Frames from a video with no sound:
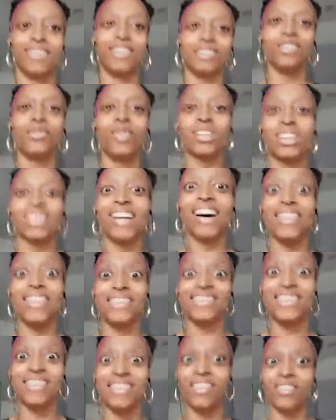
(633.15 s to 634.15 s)
You
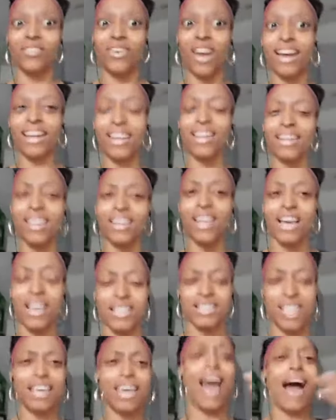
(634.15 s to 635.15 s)
clutch, right?
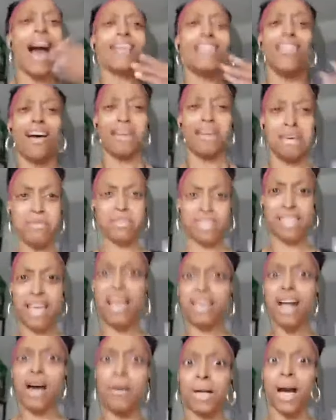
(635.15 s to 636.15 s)
See, I thought he was
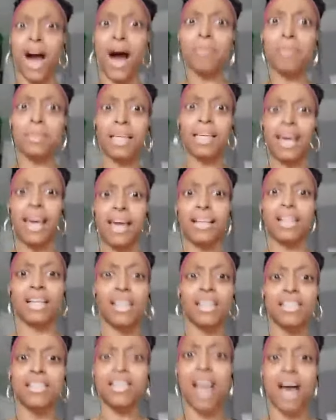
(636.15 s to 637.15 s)
saying I'm complicated
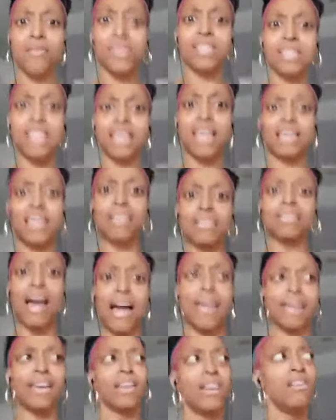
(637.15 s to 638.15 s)
because I was thinking
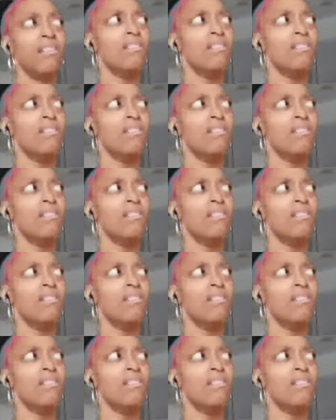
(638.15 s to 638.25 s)
like